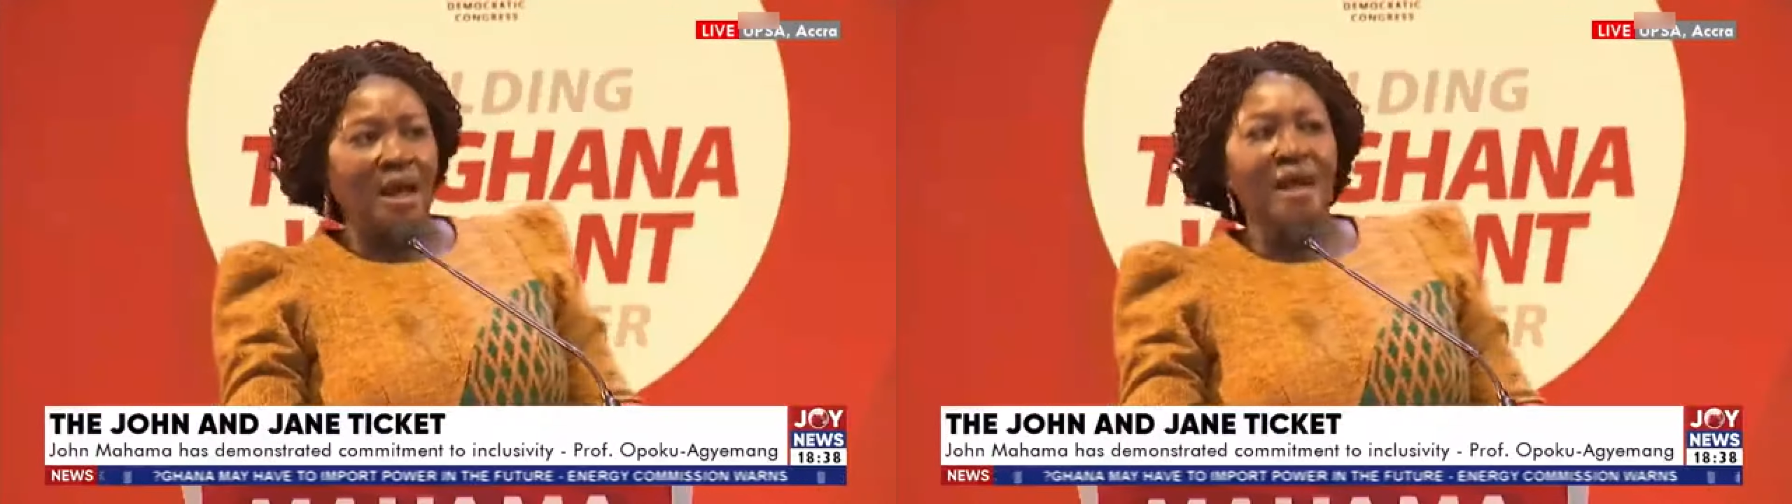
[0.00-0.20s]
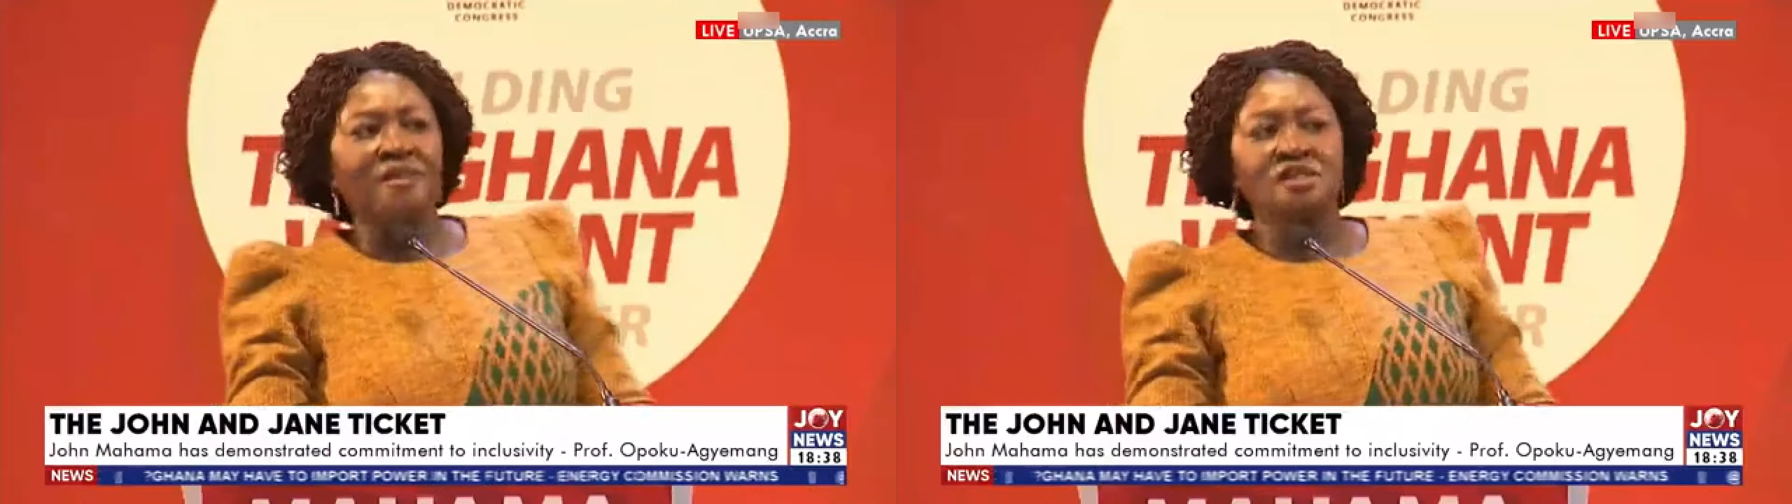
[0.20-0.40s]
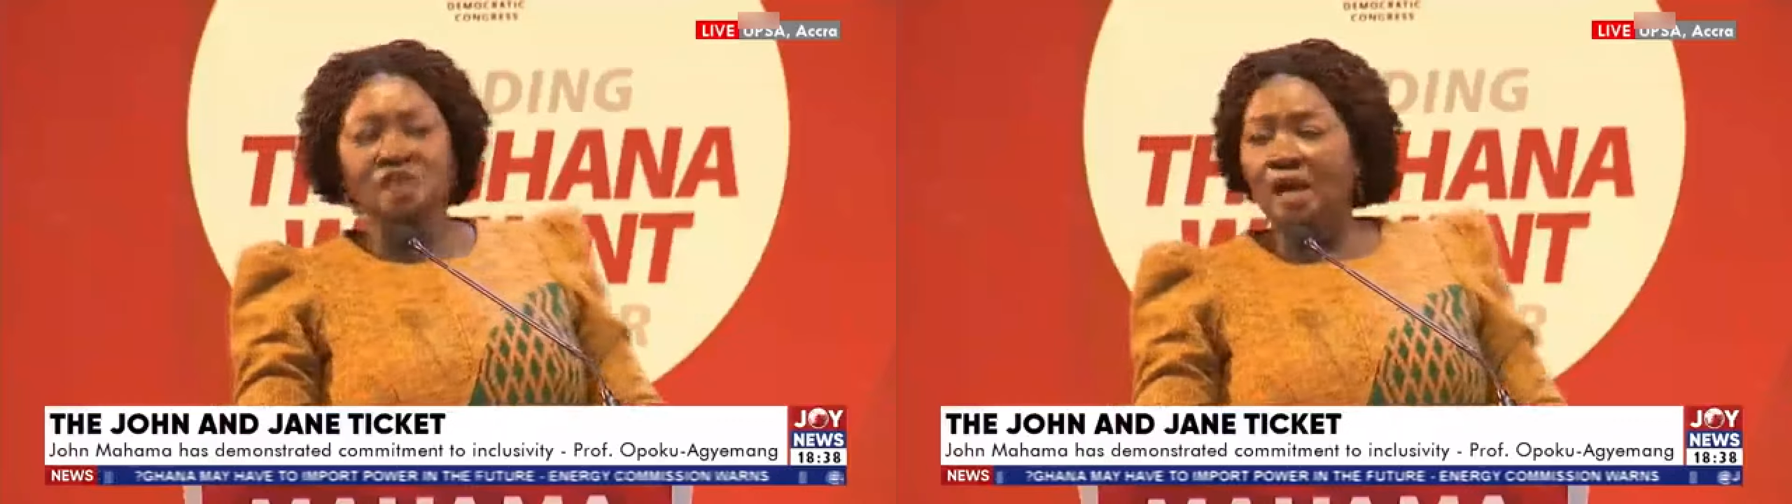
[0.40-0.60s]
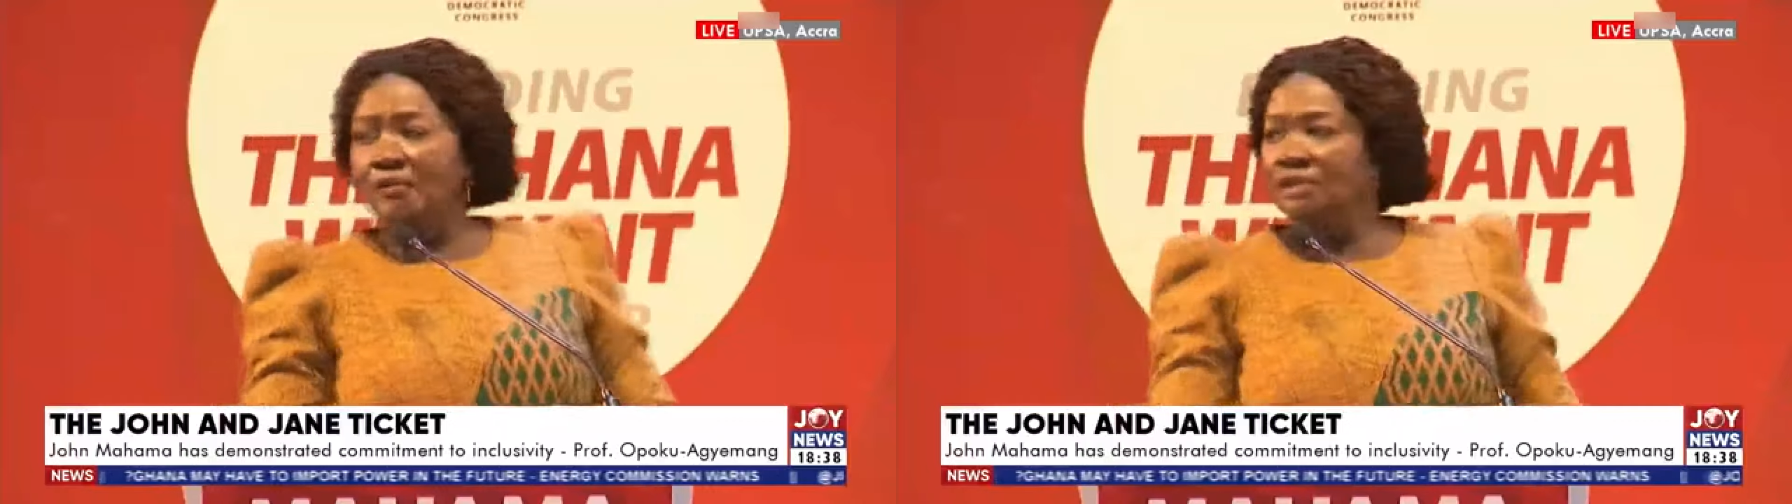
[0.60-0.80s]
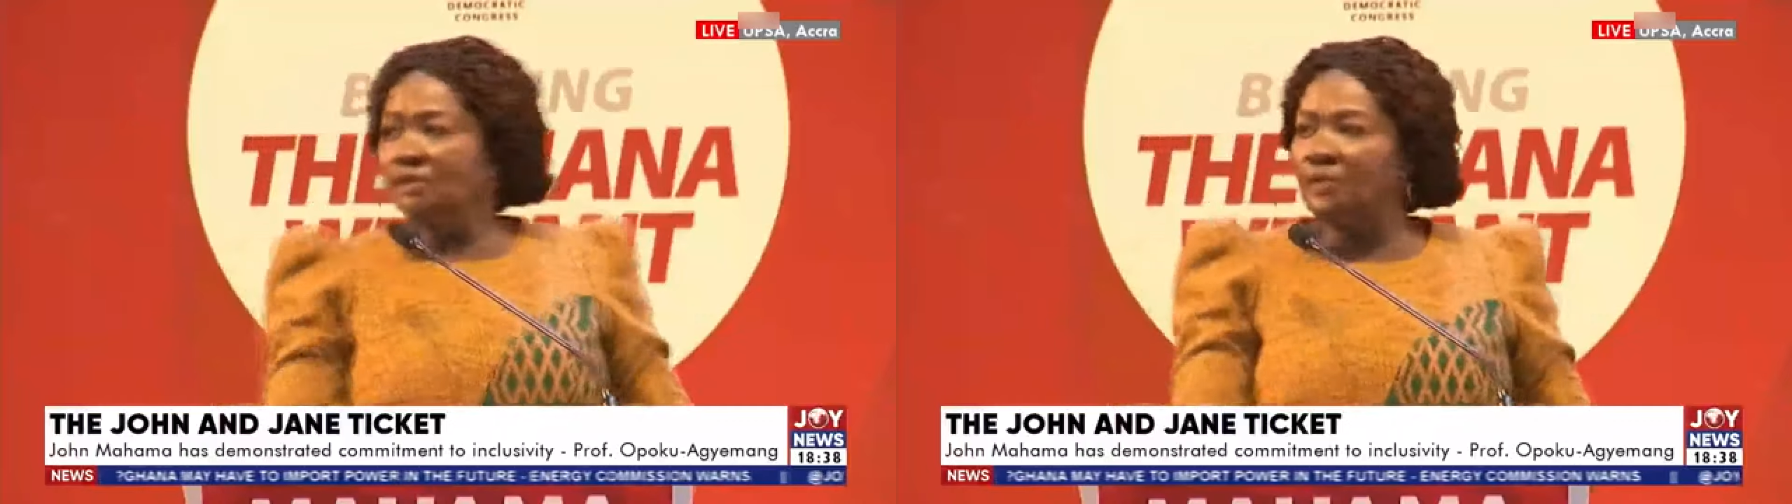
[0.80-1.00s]
and share
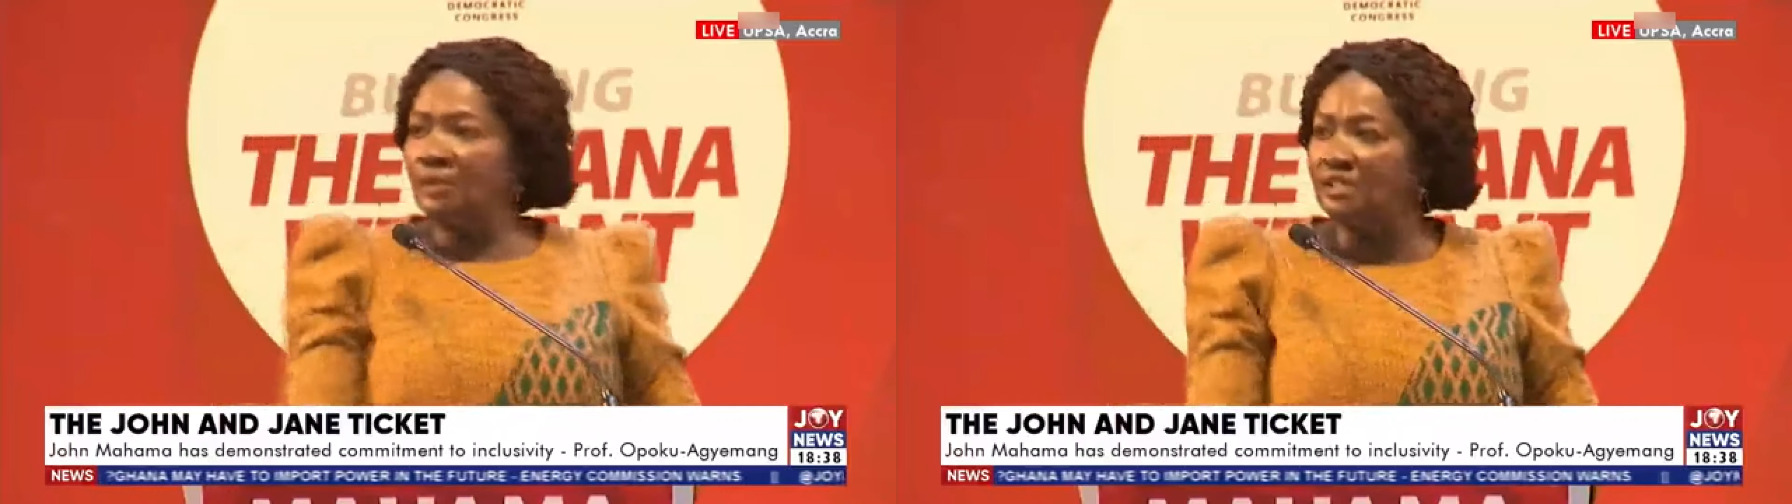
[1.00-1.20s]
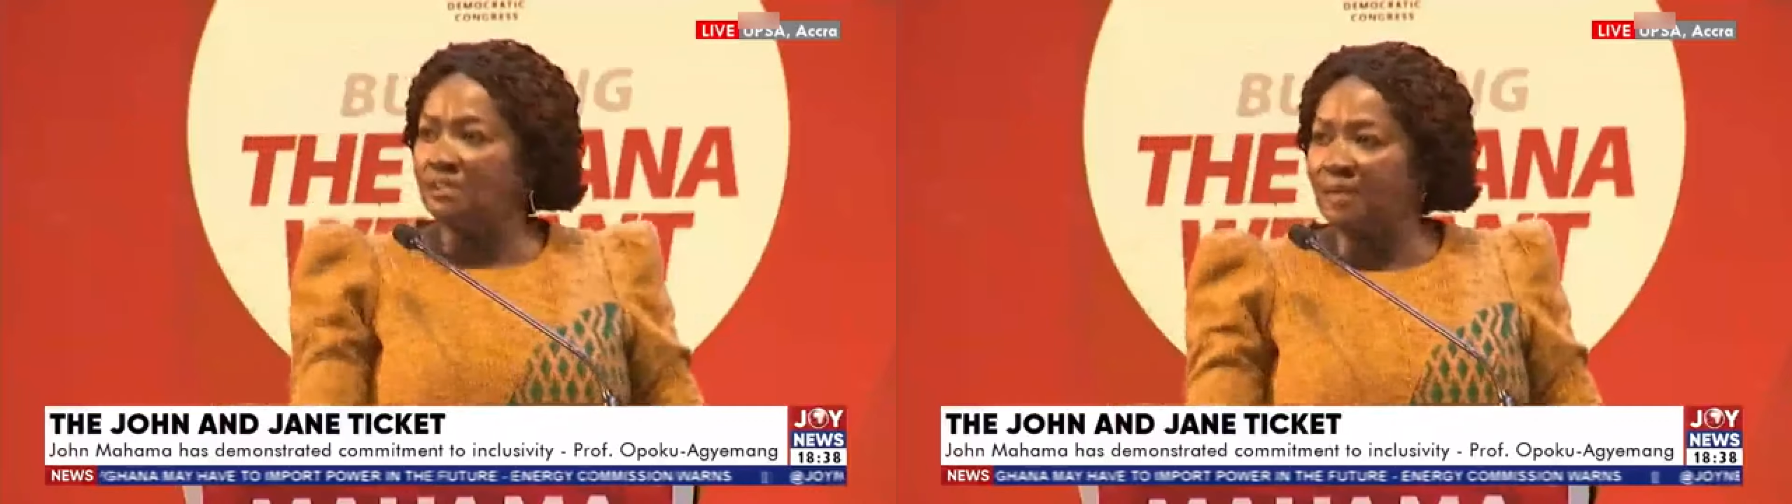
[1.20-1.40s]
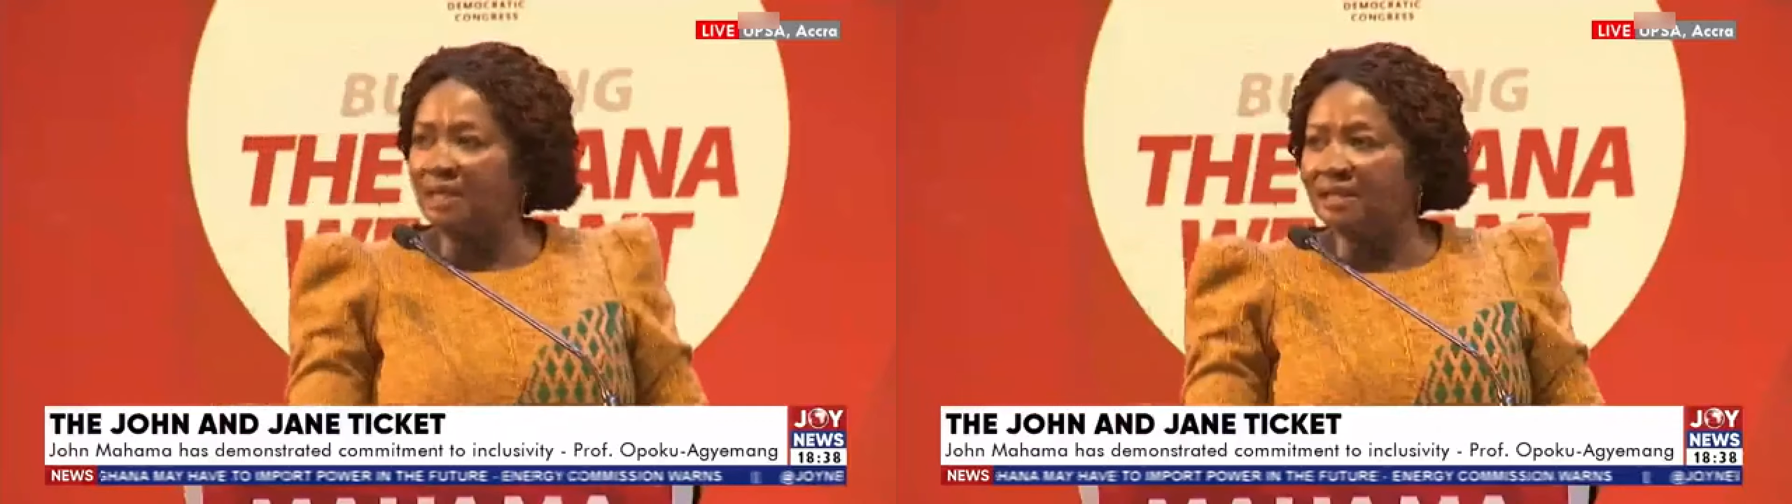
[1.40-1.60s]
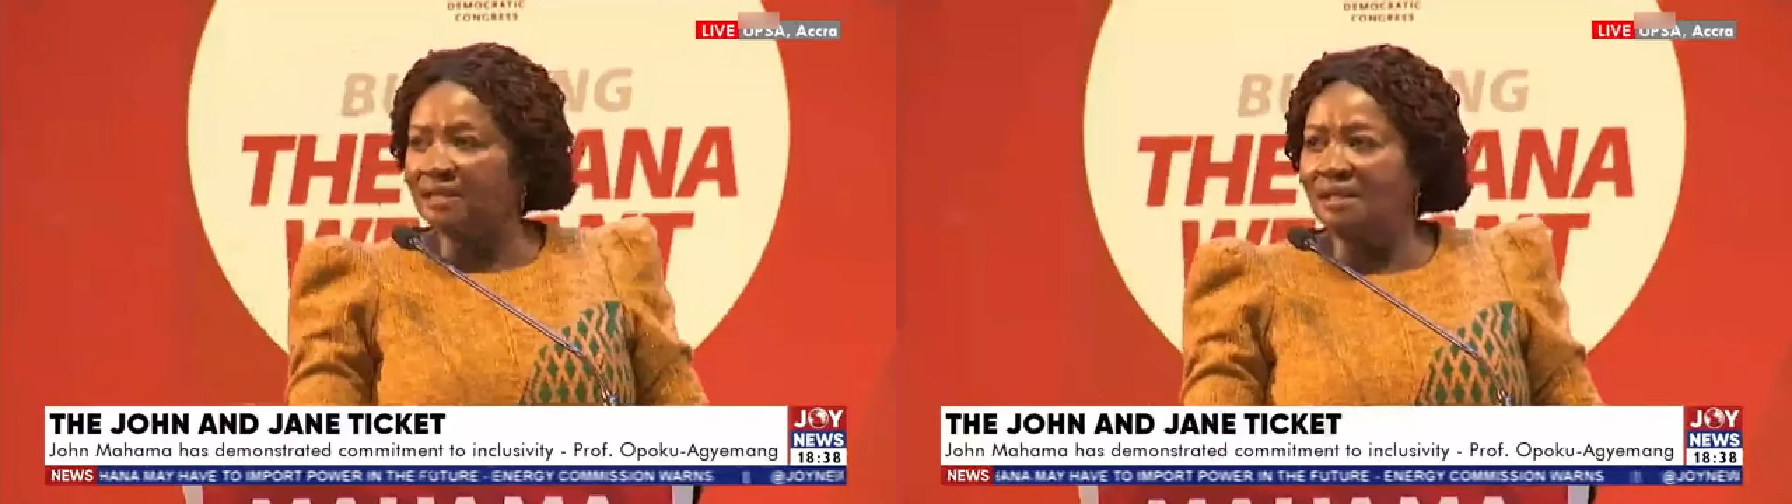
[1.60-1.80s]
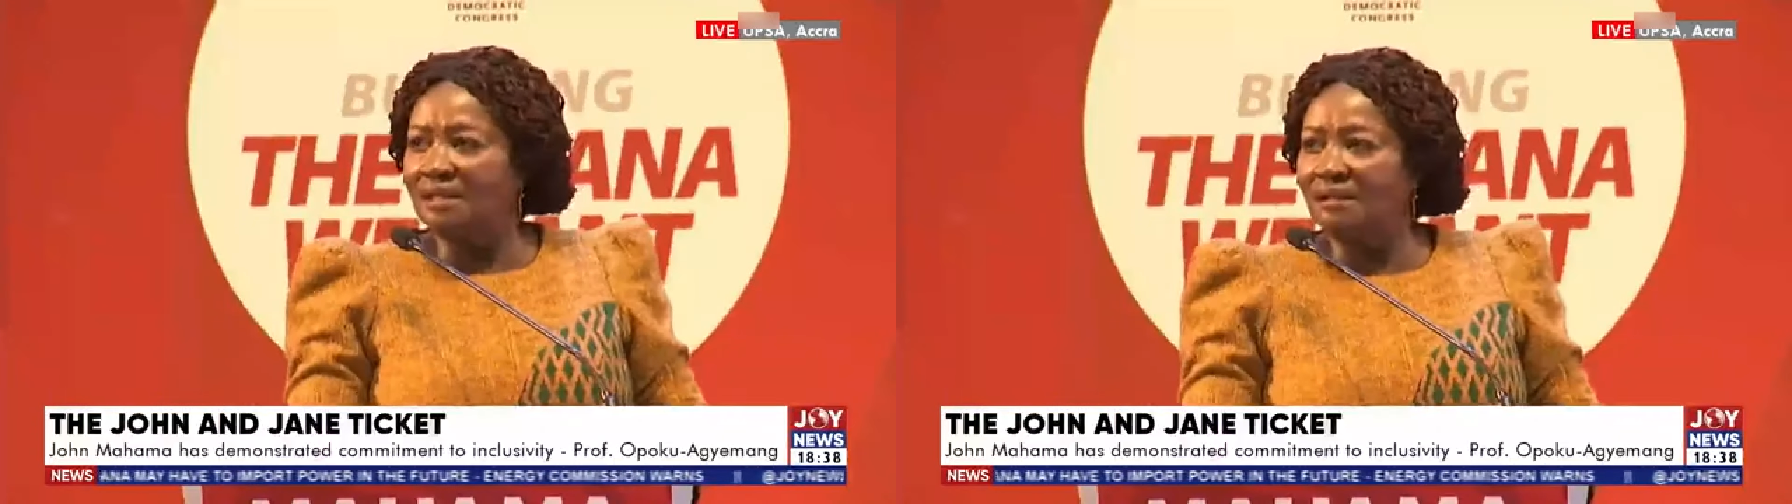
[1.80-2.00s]

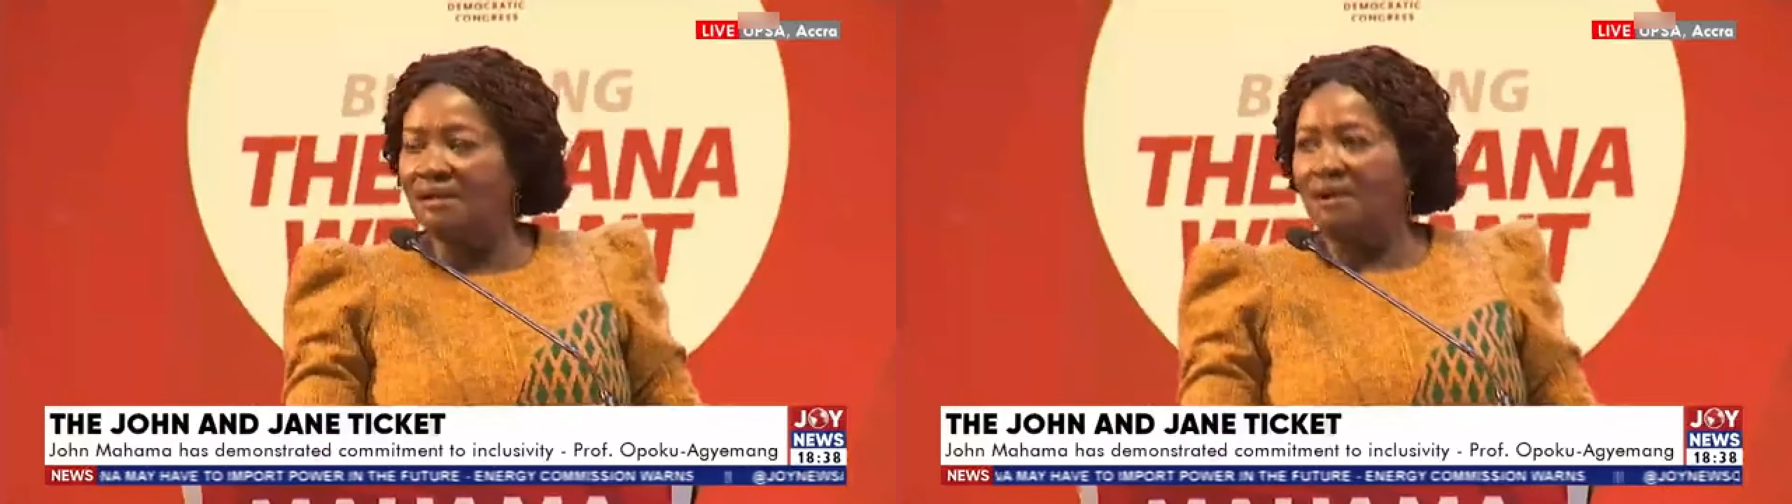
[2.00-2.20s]
responsibility